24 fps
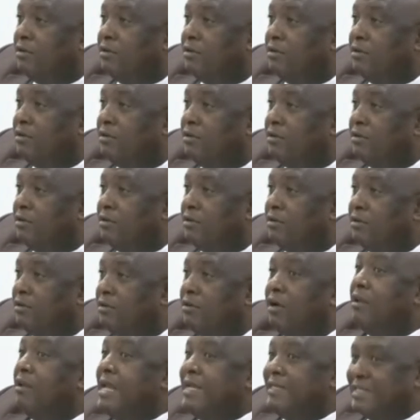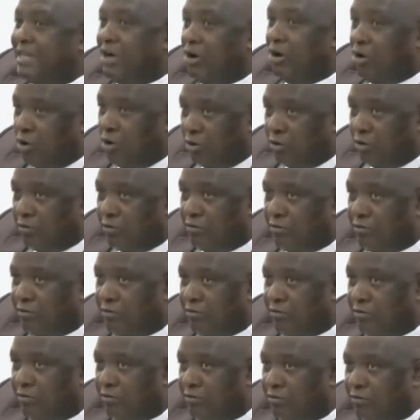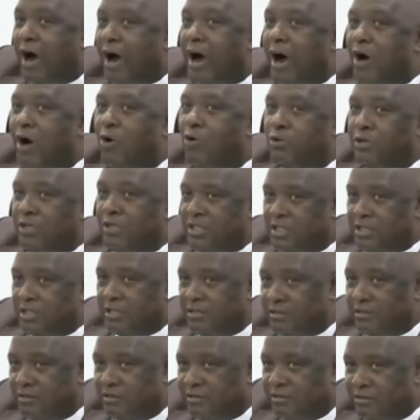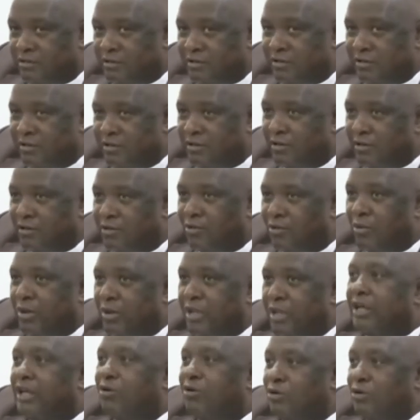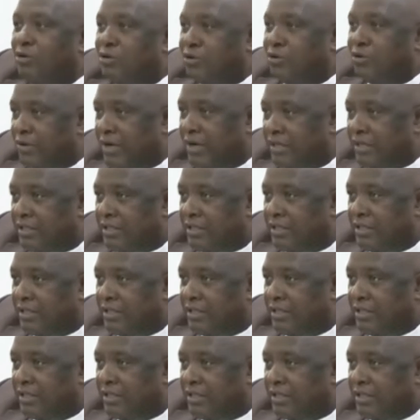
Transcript: uh, later on found with the contractor.